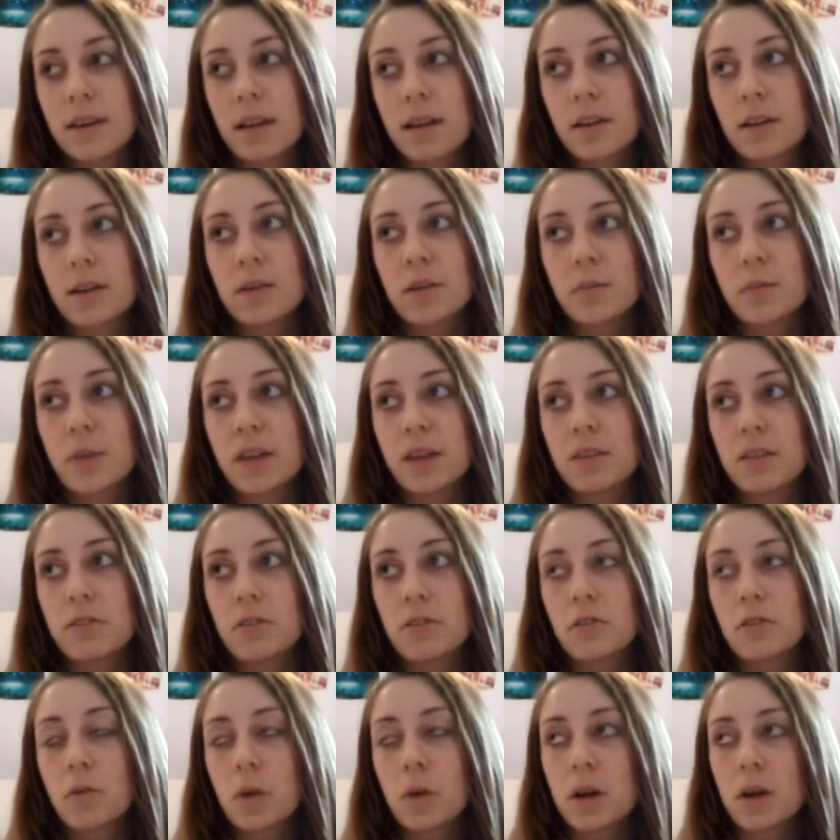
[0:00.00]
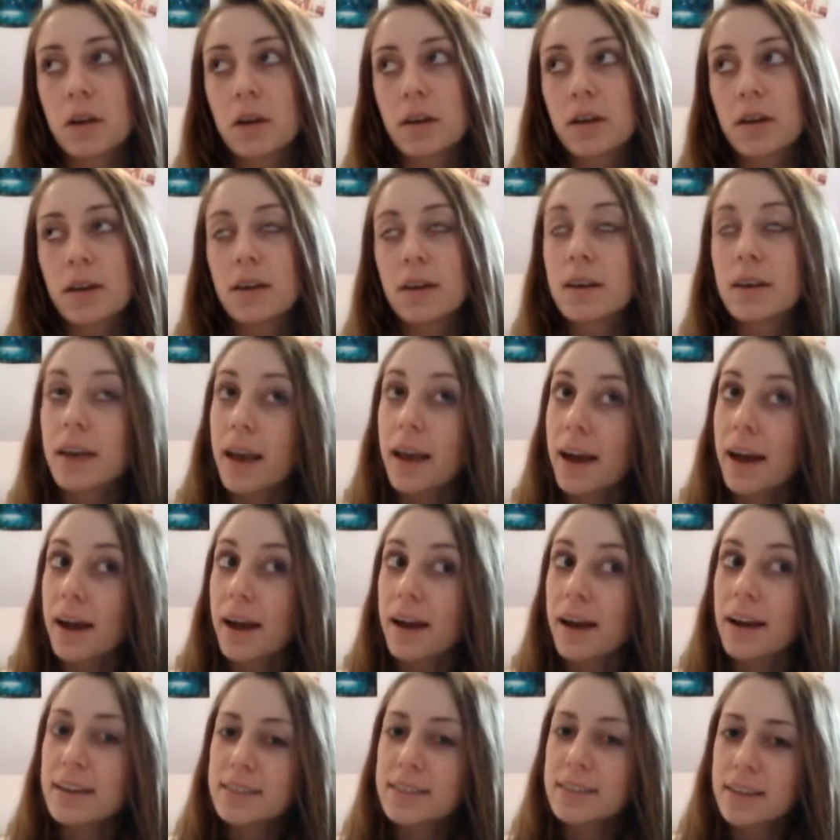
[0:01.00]
Colored pencil work. Yeah,
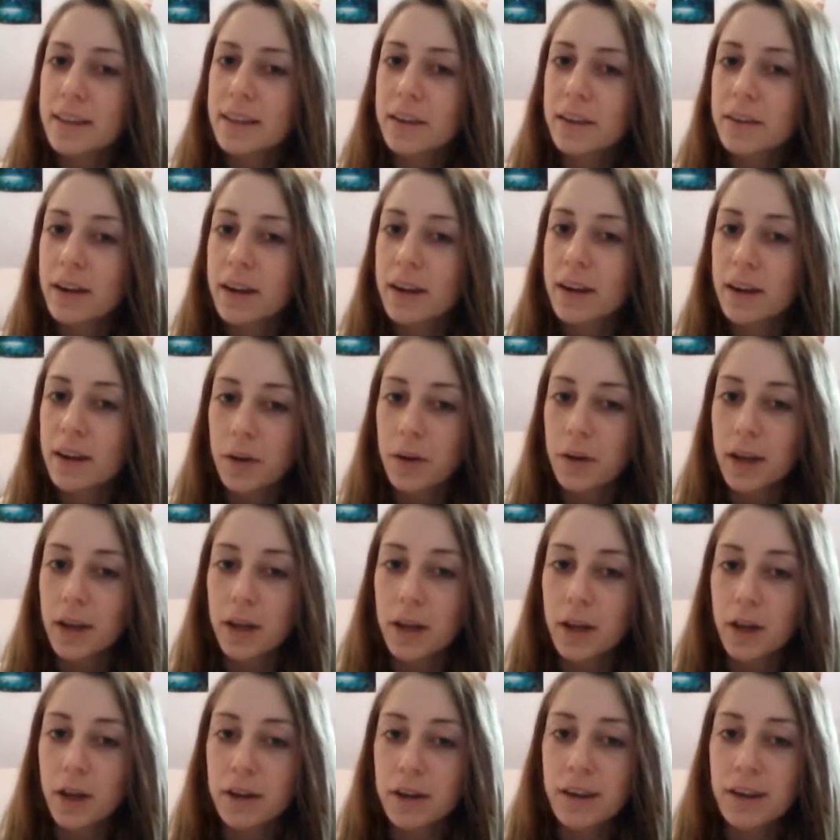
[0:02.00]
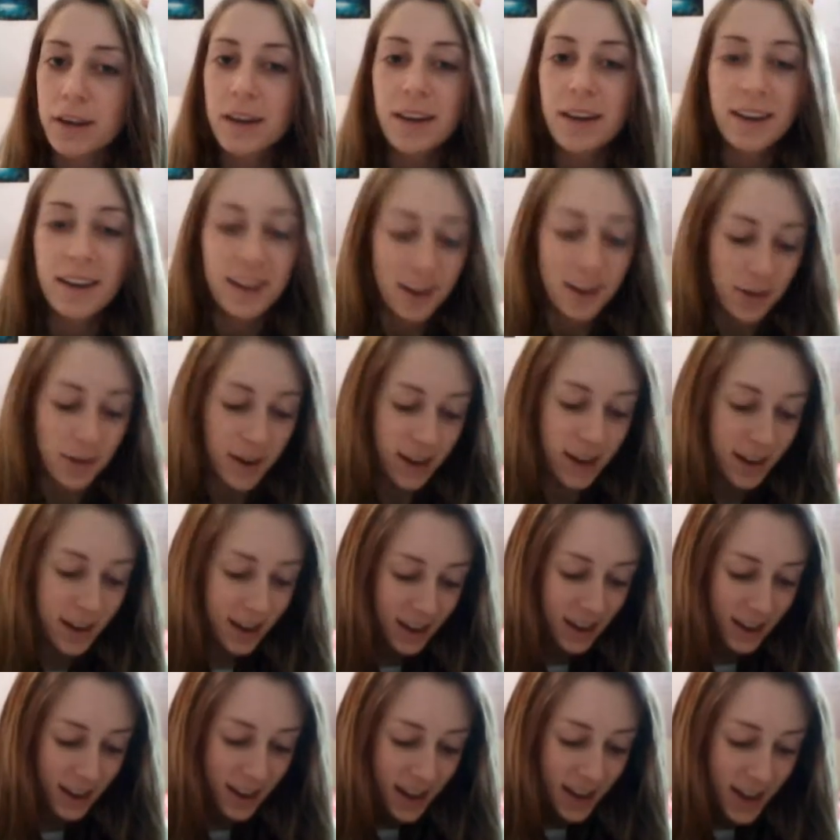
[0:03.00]
I said that right. Okay, good.
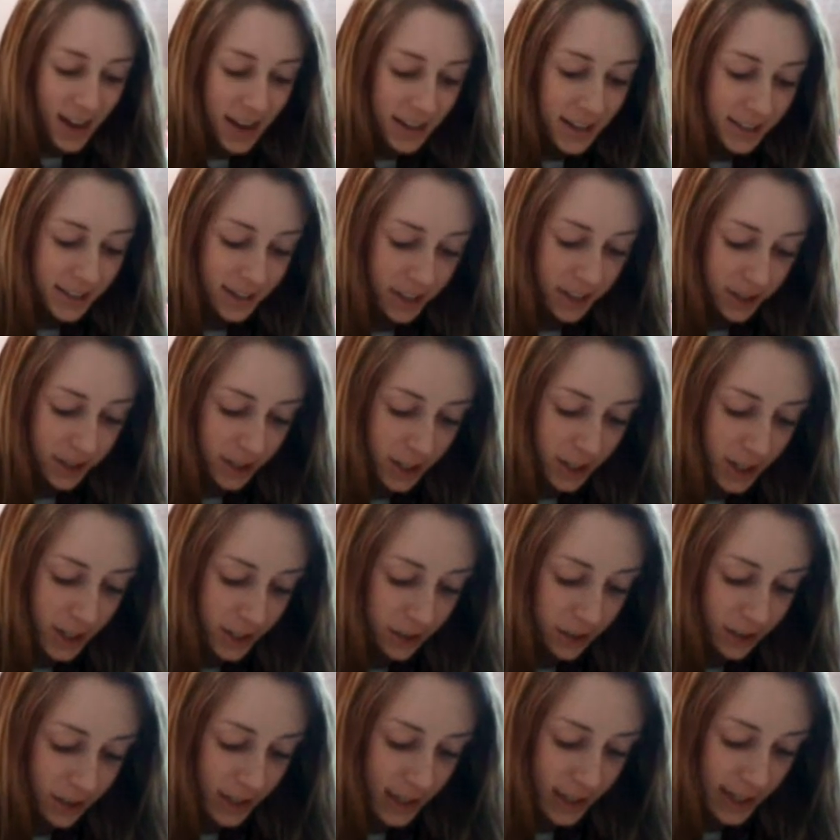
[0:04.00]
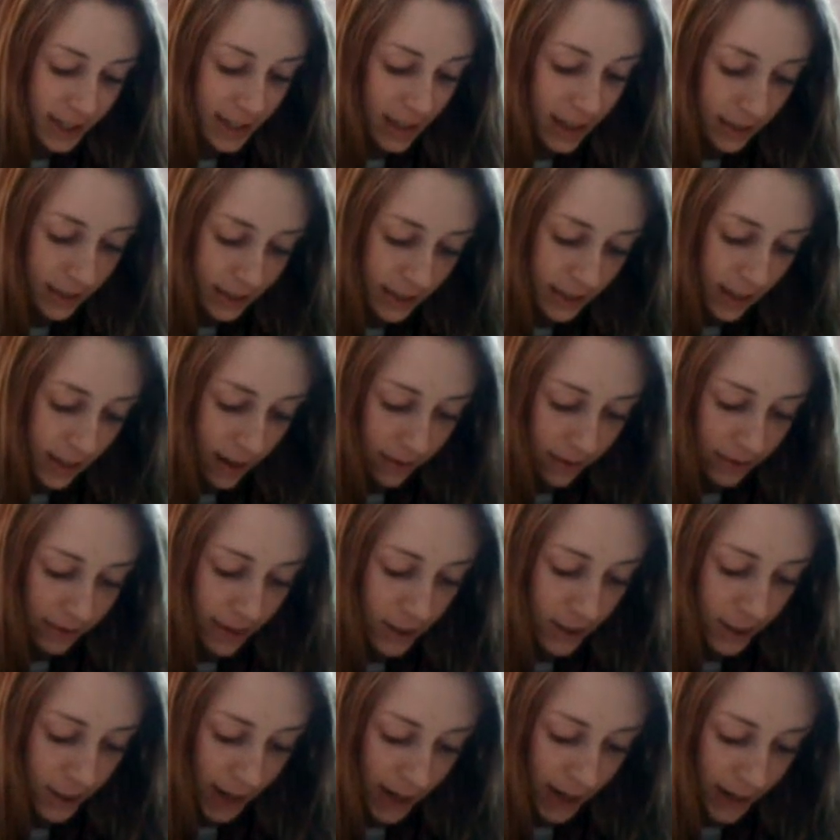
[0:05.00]
Anyway, so she does really detailed stuff,
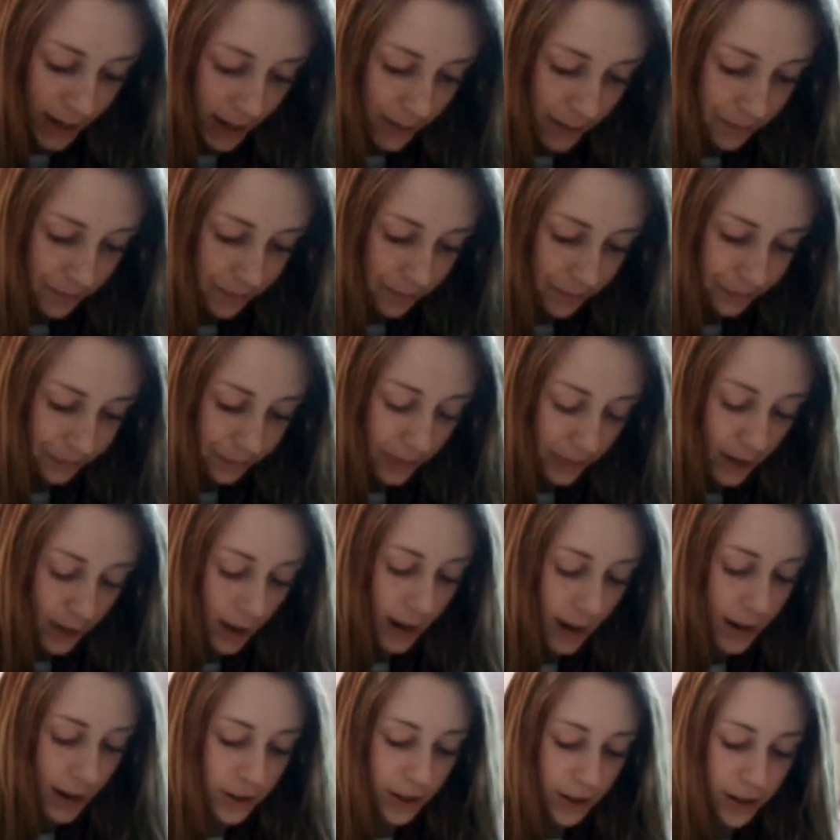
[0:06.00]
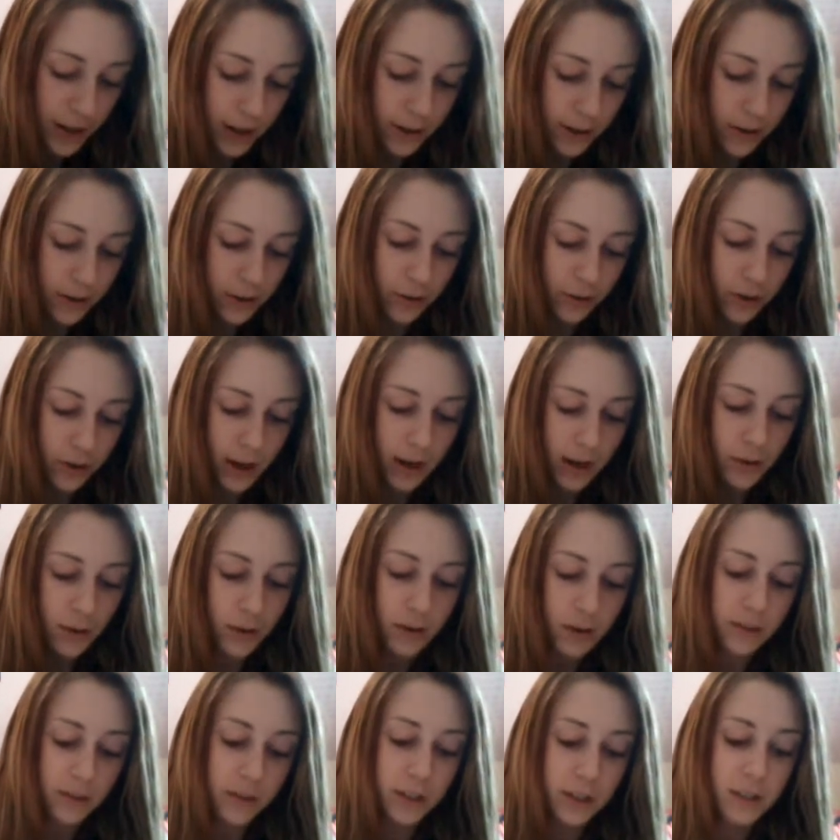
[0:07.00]
and I try to do, like,
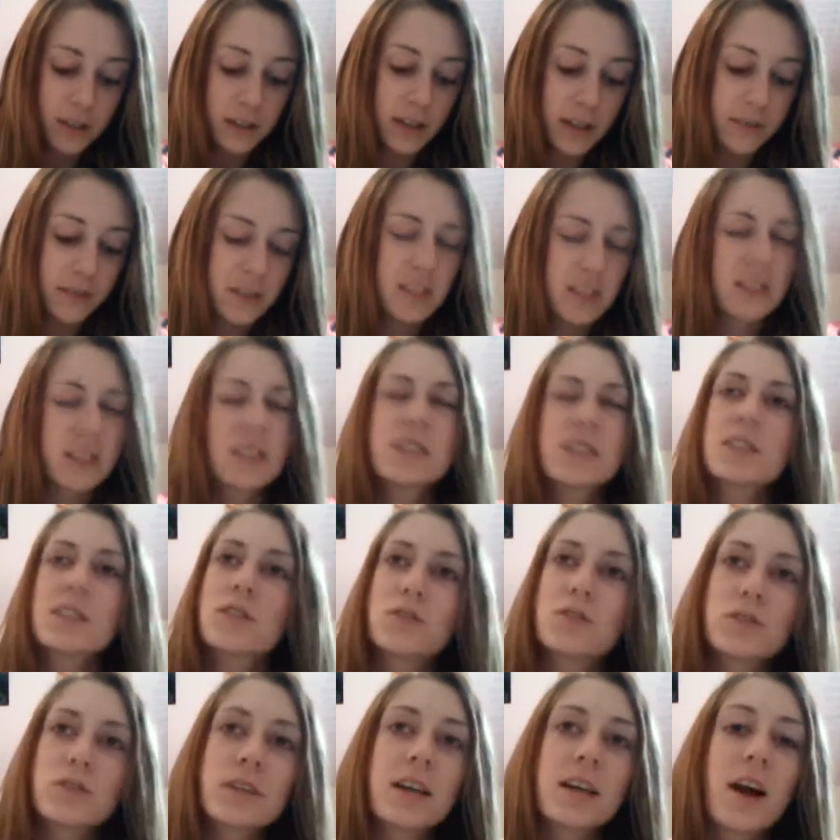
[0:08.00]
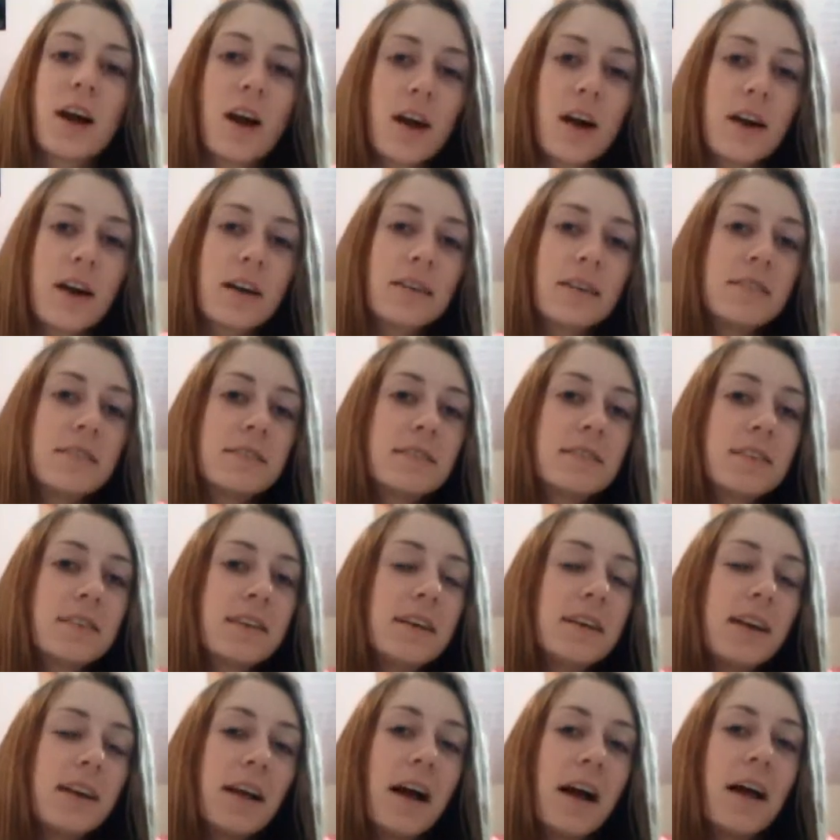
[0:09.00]
one of her stuff just because it's really hard.
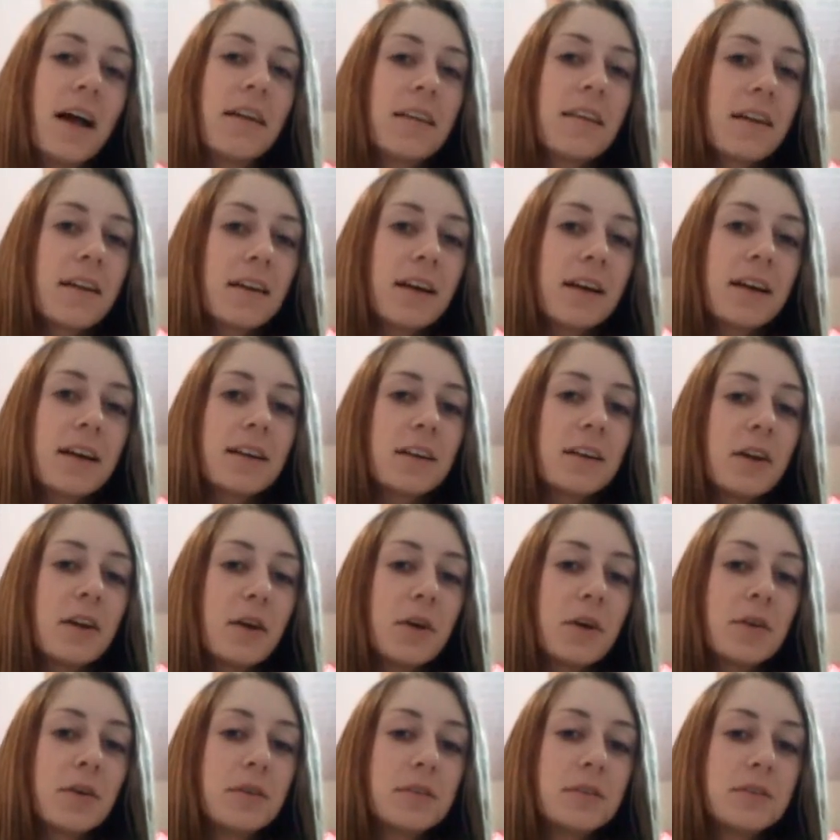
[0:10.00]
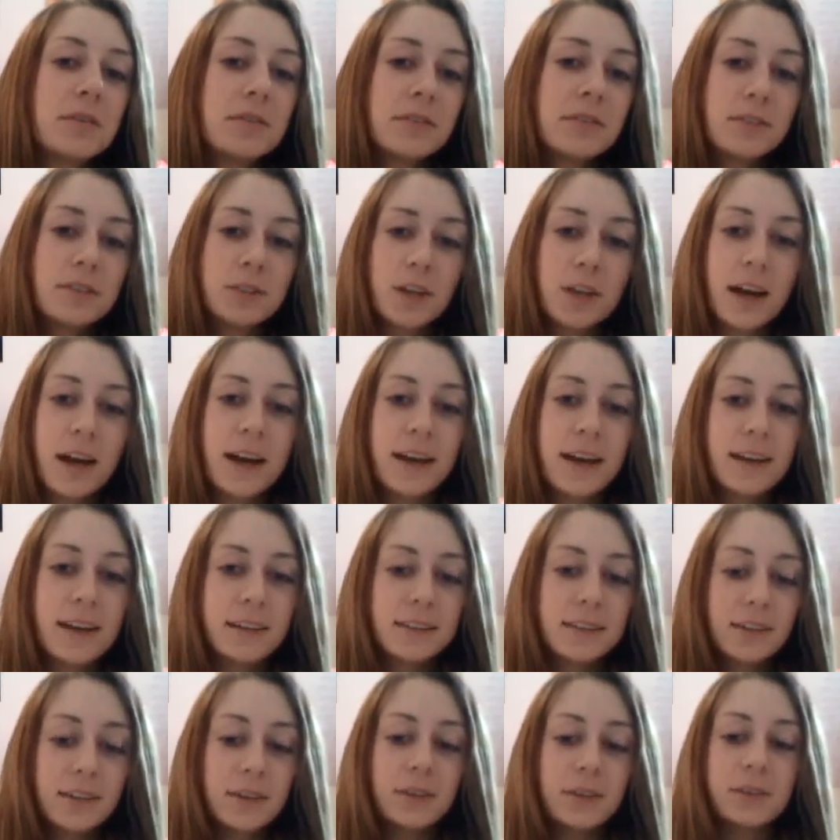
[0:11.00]
I thought I'd, you know, try it,
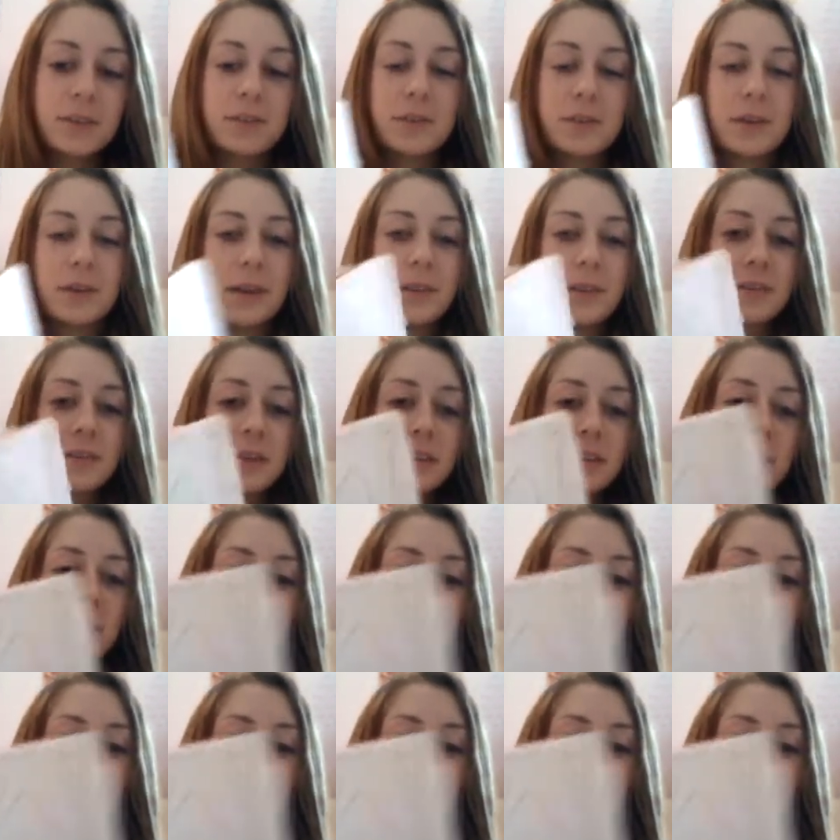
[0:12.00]
so whatever.